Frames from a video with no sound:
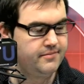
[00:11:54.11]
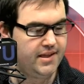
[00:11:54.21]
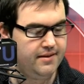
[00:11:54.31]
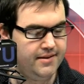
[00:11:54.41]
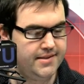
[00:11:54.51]

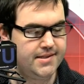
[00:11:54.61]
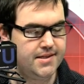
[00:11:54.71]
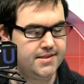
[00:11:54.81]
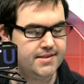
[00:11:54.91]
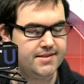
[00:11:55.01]
this
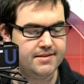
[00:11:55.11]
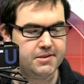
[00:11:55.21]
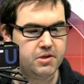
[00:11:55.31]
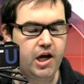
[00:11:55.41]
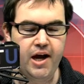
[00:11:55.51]
is,
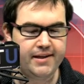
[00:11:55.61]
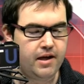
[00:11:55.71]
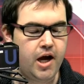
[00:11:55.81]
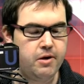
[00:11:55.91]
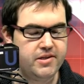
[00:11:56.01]
I,
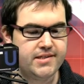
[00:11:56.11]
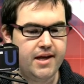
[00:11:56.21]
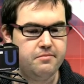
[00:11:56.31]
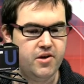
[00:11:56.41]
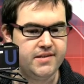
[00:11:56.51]
I would say,
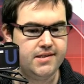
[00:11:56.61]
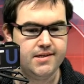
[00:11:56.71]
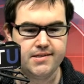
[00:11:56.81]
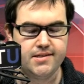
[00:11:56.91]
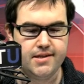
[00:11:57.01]
the most
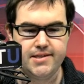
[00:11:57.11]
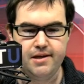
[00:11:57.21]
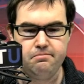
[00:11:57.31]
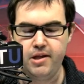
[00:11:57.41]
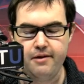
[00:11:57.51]
sinister
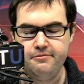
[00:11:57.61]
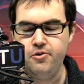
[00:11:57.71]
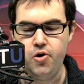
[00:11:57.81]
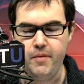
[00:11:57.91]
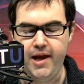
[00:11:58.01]

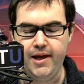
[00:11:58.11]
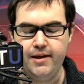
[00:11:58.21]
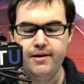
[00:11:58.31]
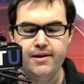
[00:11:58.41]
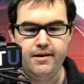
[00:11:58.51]

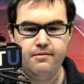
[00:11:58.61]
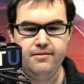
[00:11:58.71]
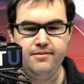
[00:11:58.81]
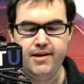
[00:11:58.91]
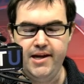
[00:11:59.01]
deplatforming
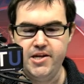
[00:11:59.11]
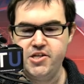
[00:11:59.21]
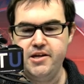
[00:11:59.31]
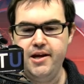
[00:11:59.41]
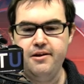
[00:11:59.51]

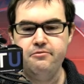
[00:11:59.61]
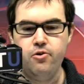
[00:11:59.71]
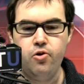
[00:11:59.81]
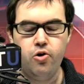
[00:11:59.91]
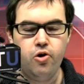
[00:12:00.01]
initiative
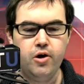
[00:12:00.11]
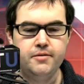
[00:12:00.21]
or